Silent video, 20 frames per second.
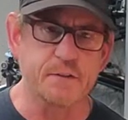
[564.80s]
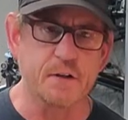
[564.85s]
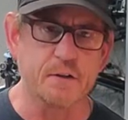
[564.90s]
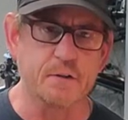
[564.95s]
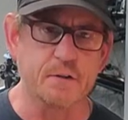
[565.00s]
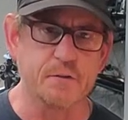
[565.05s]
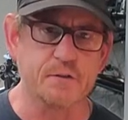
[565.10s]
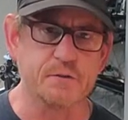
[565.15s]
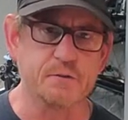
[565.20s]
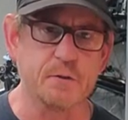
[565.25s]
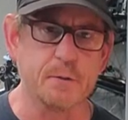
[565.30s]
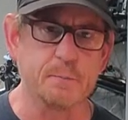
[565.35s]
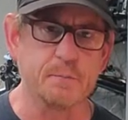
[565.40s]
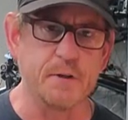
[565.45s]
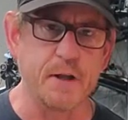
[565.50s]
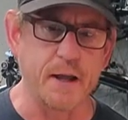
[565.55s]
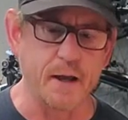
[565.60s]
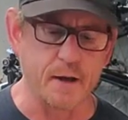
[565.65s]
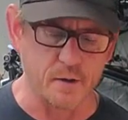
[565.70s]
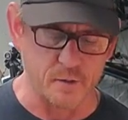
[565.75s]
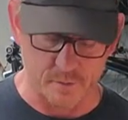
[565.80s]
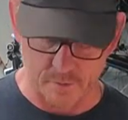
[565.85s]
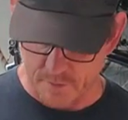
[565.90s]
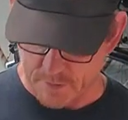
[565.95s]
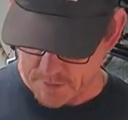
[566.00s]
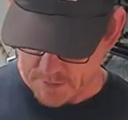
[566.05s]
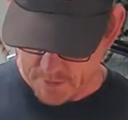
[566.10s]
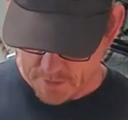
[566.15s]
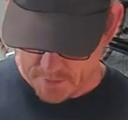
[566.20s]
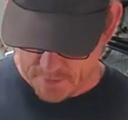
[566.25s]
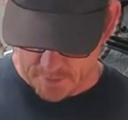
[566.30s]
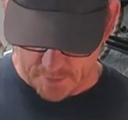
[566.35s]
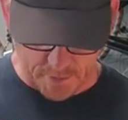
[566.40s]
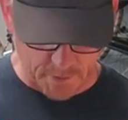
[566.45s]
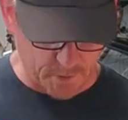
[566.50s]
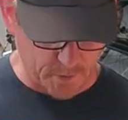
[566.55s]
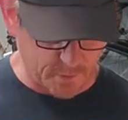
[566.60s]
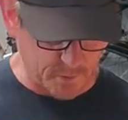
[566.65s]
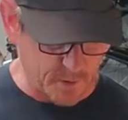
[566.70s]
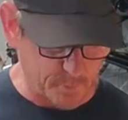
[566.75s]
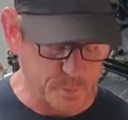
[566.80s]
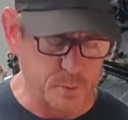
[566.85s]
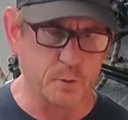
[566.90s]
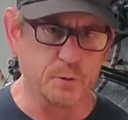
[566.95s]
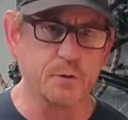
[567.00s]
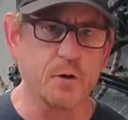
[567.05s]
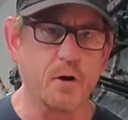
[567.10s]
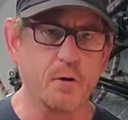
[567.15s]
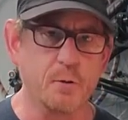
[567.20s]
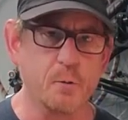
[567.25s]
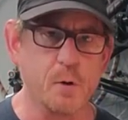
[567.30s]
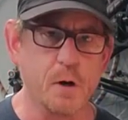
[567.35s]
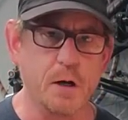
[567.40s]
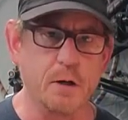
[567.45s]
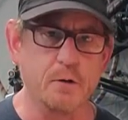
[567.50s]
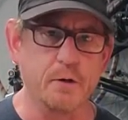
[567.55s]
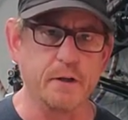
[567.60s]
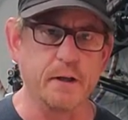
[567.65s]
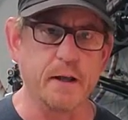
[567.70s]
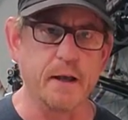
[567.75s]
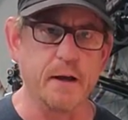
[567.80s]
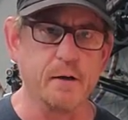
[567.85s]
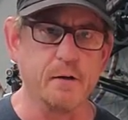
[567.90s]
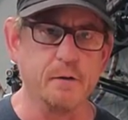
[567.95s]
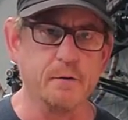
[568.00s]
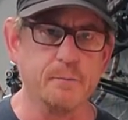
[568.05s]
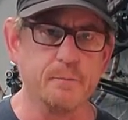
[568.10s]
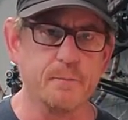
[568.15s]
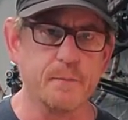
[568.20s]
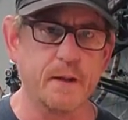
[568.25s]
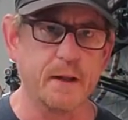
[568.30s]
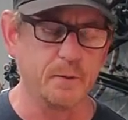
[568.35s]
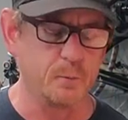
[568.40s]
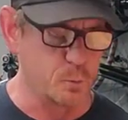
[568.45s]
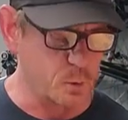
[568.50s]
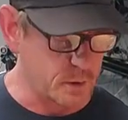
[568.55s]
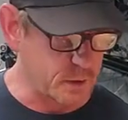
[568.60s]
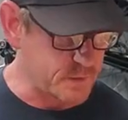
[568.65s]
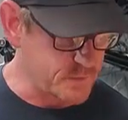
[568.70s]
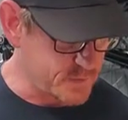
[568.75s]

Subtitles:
sucker stripped down, and I pulled all the wiring out. And what I